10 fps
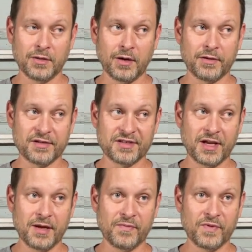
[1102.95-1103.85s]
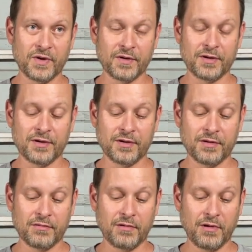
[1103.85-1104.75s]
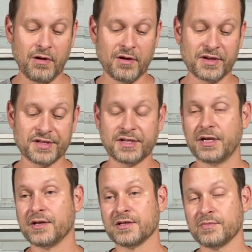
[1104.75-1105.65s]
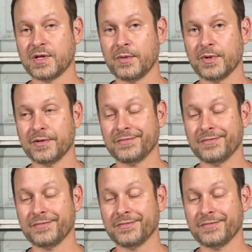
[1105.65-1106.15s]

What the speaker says: are the same for August and September.